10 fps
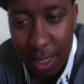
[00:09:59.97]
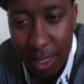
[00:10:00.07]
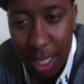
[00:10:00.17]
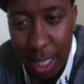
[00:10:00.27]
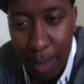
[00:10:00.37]
You
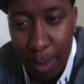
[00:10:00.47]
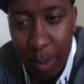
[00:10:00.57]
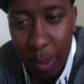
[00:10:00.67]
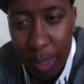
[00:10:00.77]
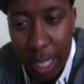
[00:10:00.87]
see, I mean,
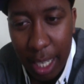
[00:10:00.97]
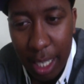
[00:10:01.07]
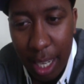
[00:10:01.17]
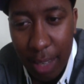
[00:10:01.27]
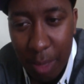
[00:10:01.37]
we were
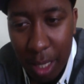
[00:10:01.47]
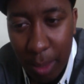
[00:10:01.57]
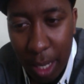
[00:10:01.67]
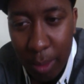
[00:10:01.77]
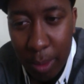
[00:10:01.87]
getting along pretty
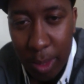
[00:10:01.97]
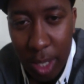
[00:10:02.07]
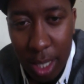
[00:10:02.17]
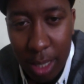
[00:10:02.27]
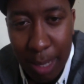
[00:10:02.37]
well when we were
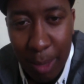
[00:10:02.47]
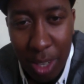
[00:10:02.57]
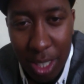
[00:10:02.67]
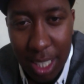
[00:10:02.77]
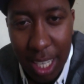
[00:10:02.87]
talking about
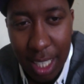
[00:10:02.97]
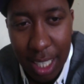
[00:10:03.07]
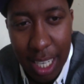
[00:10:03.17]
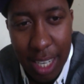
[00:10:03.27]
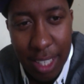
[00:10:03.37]
Watchdog,
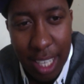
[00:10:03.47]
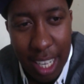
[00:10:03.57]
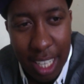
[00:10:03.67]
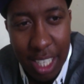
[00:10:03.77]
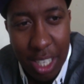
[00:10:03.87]
and now
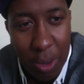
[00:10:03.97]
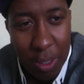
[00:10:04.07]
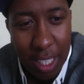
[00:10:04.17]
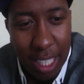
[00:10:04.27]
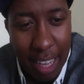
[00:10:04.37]
the tone
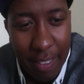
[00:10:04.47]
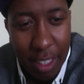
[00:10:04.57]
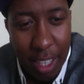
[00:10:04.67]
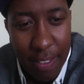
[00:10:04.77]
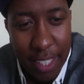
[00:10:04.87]
and level of
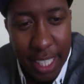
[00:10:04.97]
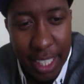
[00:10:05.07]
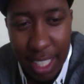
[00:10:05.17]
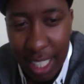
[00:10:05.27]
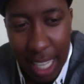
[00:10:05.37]
the conversation is kind